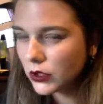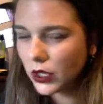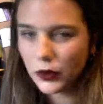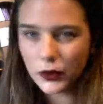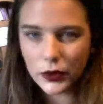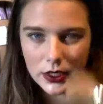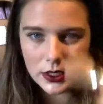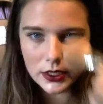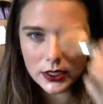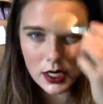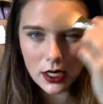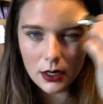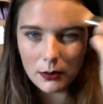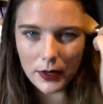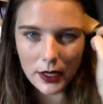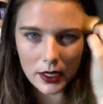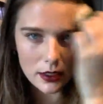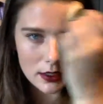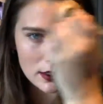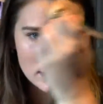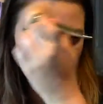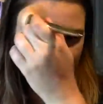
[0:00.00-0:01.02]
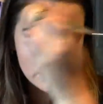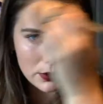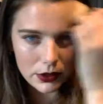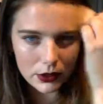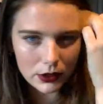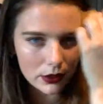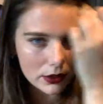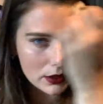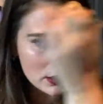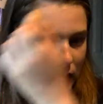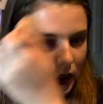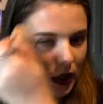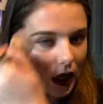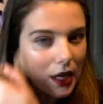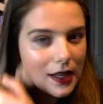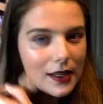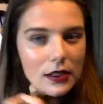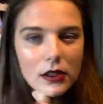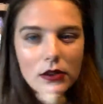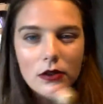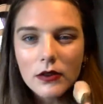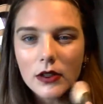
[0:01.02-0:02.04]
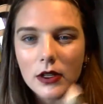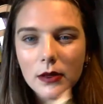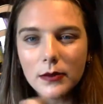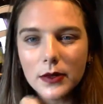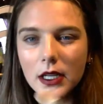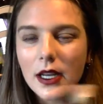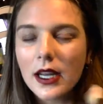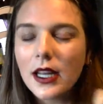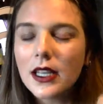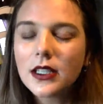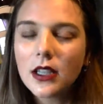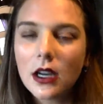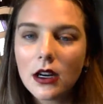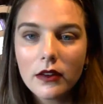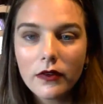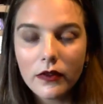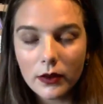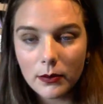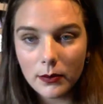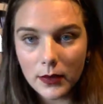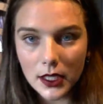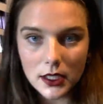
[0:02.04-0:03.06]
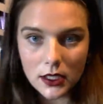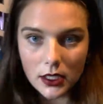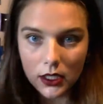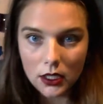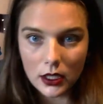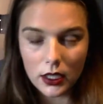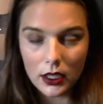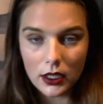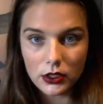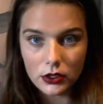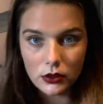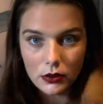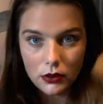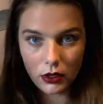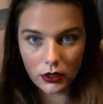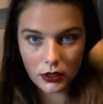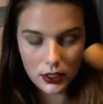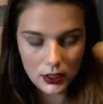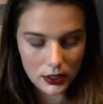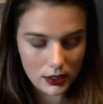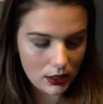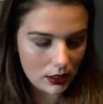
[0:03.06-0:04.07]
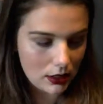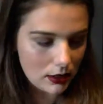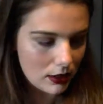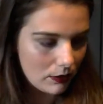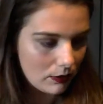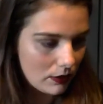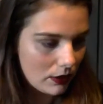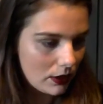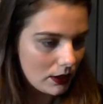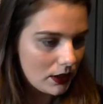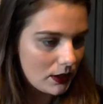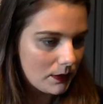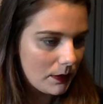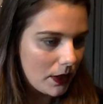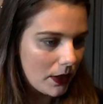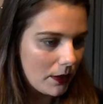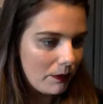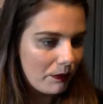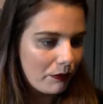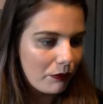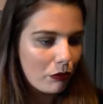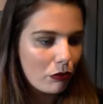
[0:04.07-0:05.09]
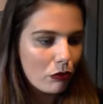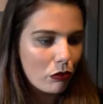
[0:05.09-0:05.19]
Well, it's not a band, it's a producer. I don't know what I'm saying. It's hard for me to like do all these things at once, but